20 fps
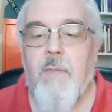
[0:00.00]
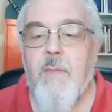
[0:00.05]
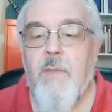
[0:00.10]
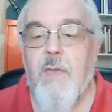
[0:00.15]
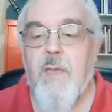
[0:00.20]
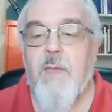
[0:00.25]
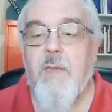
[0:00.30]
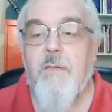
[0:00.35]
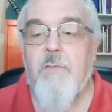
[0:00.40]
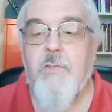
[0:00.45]

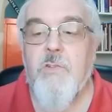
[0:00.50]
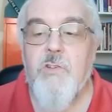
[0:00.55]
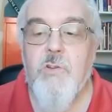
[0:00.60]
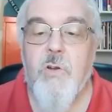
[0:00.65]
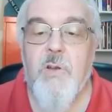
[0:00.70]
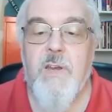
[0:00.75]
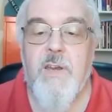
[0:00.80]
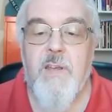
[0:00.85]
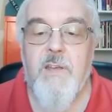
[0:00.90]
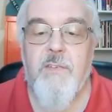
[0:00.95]
Thank you for
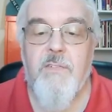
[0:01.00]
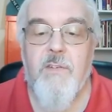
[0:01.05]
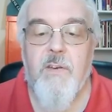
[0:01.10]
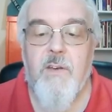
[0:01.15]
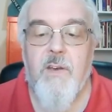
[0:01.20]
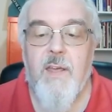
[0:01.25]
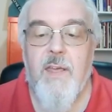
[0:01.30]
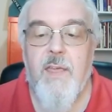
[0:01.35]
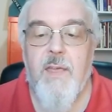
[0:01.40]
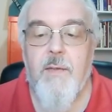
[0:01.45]
joining us
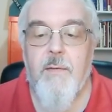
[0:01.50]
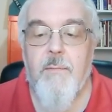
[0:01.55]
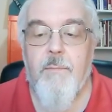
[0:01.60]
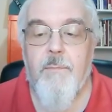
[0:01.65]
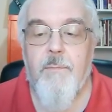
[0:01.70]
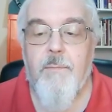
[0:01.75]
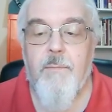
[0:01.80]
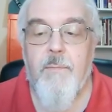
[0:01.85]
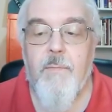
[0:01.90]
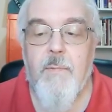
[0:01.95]
today.
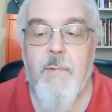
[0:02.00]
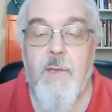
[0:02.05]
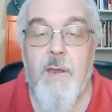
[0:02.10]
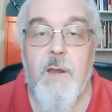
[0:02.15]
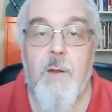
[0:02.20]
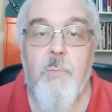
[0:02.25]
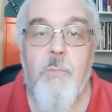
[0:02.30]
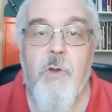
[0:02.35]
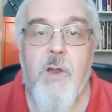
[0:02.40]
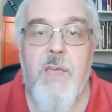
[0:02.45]
And
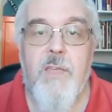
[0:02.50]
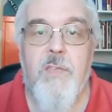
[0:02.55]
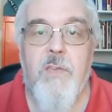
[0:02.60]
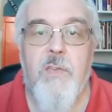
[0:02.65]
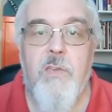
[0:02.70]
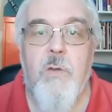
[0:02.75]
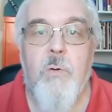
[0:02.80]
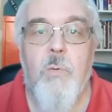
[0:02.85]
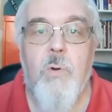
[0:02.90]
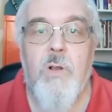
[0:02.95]
I pray that
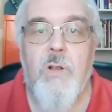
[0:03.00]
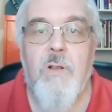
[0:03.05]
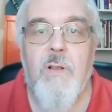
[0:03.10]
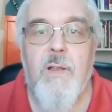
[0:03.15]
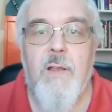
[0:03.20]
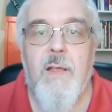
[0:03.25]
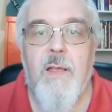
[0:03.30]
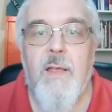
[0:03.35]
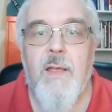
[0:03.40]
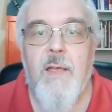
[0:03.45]
you will
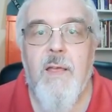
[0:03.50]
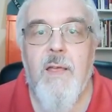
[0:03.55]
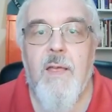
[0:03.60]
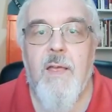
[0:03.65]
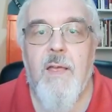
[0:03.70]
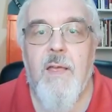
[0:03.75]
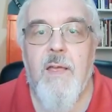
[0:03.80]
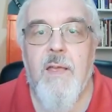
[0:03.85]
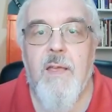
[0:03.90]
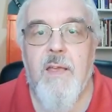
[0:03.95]

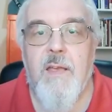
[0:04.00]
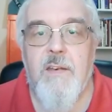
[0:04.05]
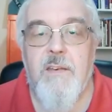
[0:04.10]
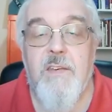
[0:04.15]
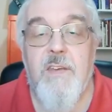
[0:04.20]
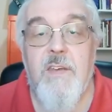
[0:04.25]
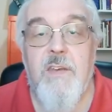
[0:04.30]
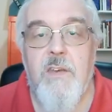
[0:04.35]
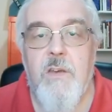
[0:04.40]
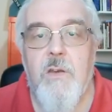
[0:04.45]

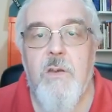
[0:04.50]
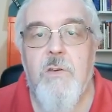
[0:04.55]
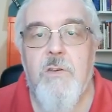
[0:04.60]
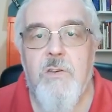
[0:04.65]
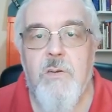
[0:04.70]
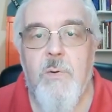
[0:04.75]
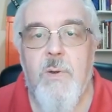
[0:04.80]
continue to